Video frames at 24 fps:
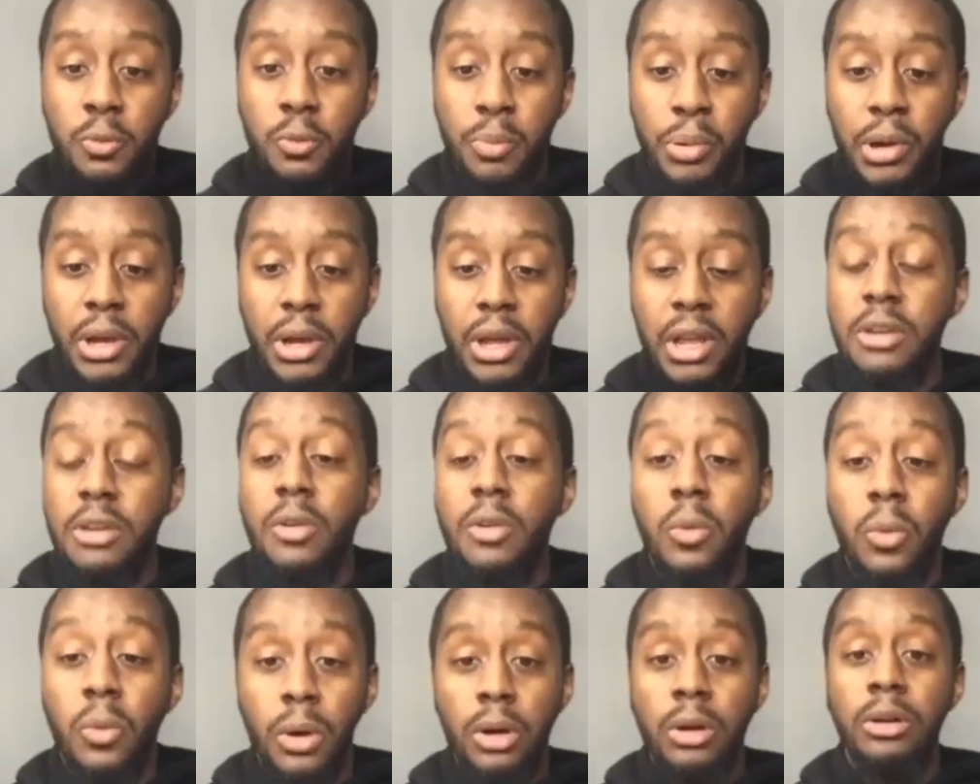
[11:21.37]
put in the
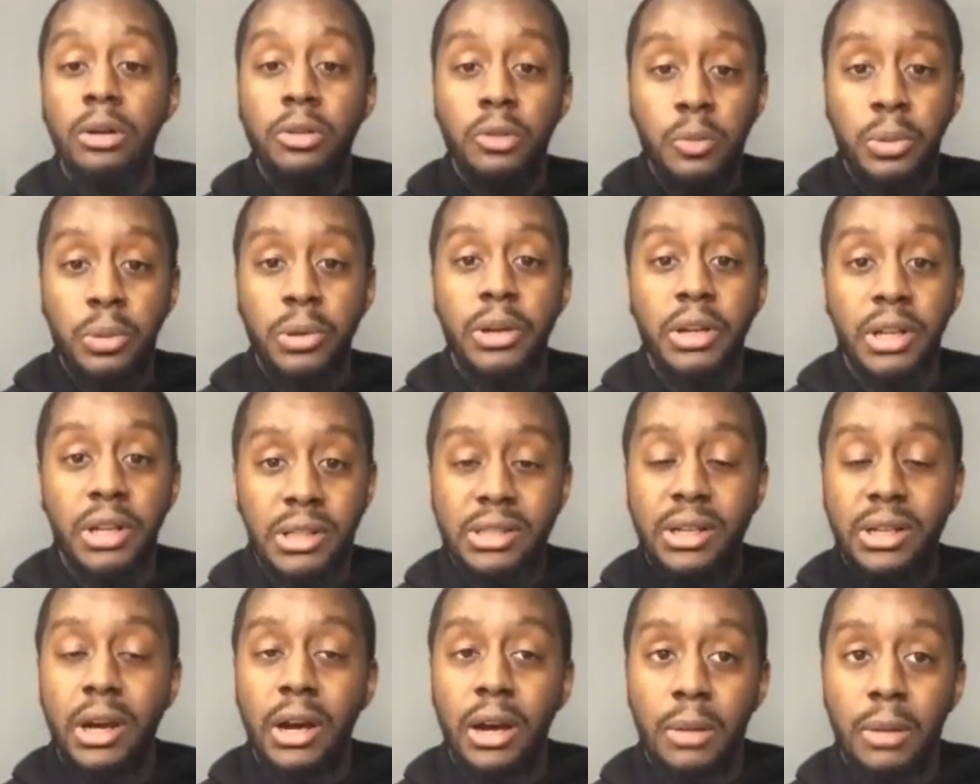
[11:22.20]
work, you put in the
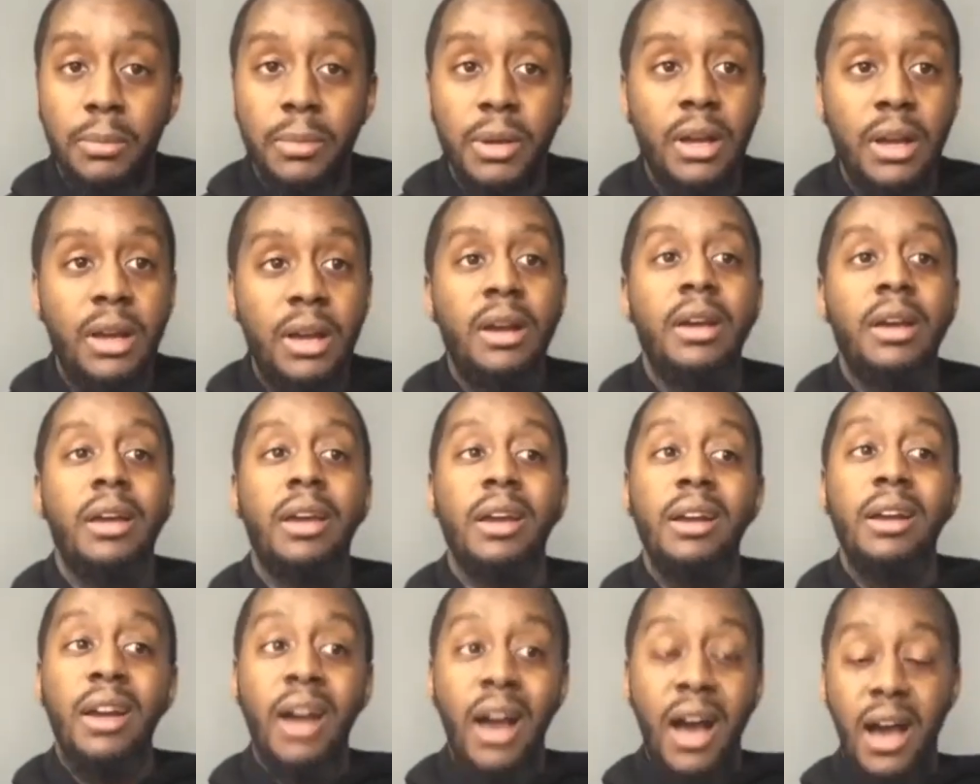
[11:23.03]
time,
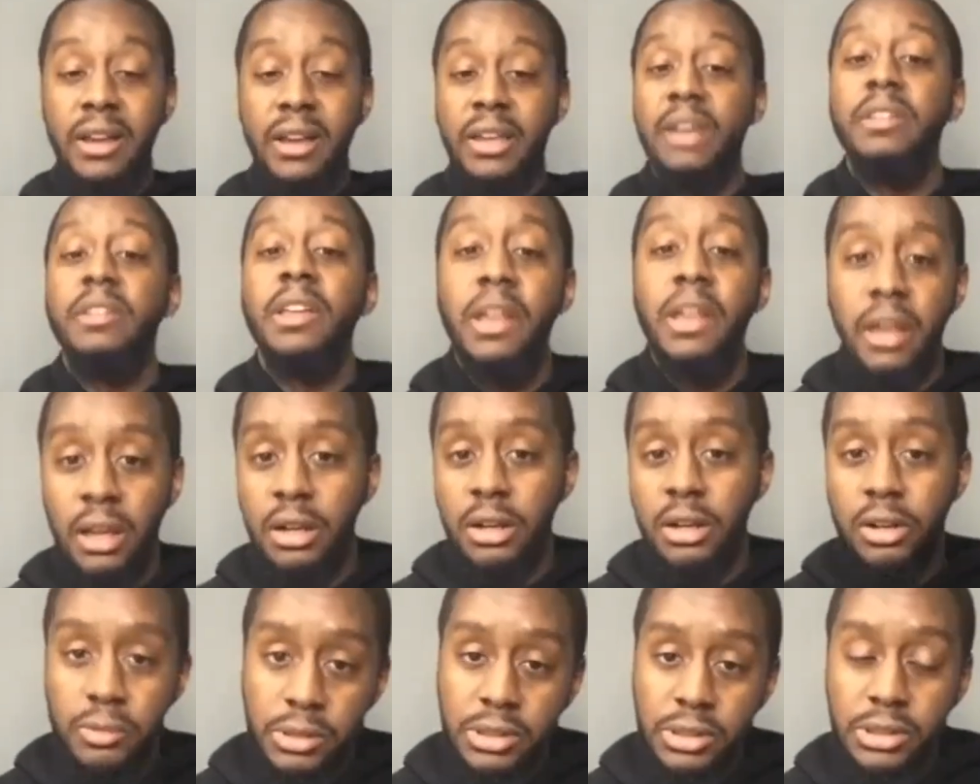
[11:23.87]
and God gave an
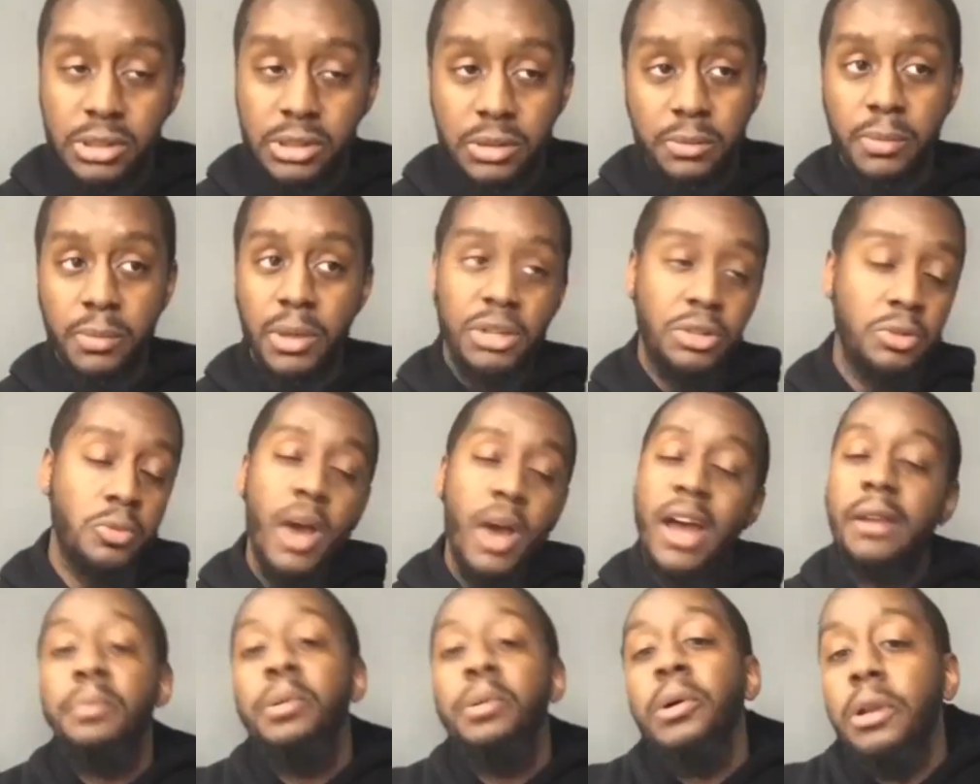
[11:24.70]
increase, but you
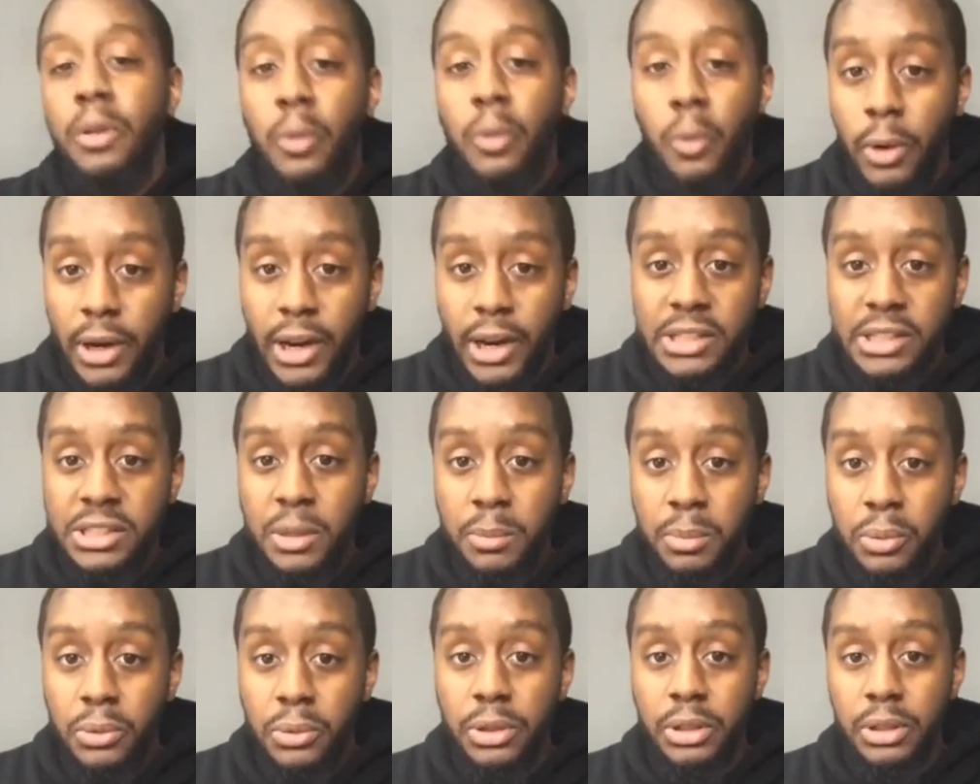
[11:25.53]
had to put in the work at some
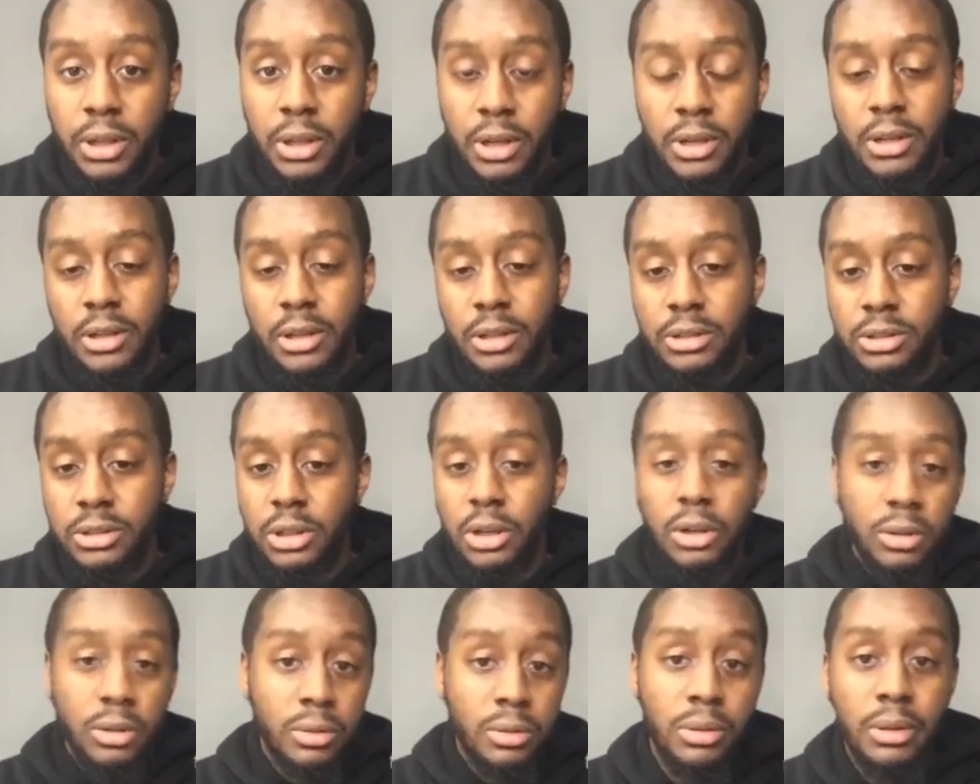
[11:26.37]
point.
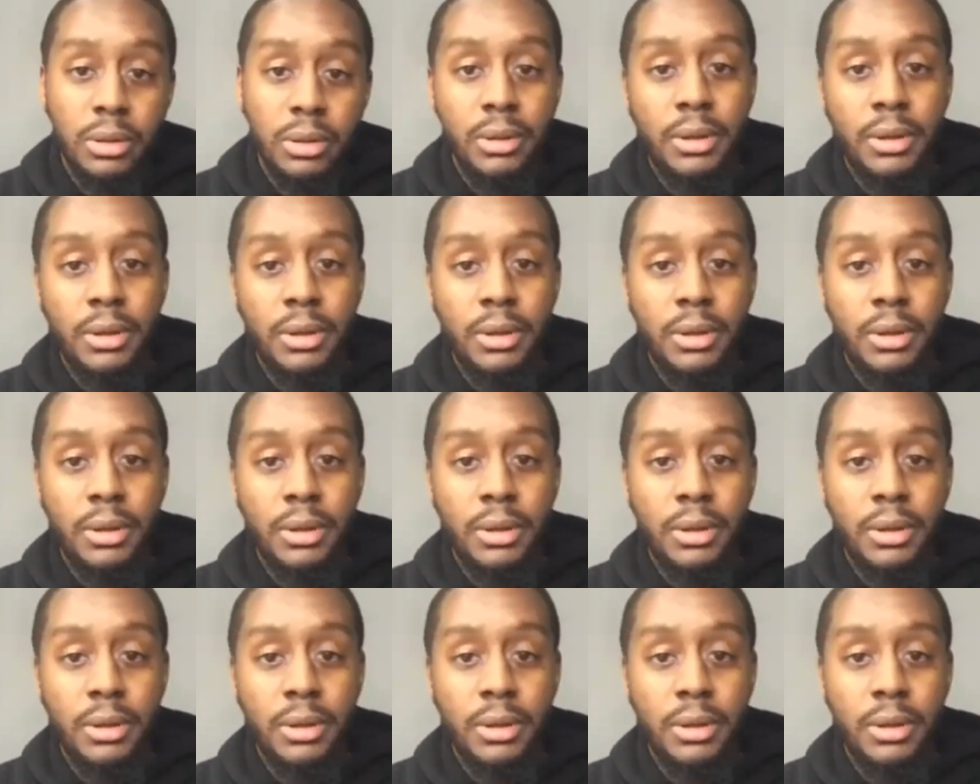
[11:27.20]
So correct.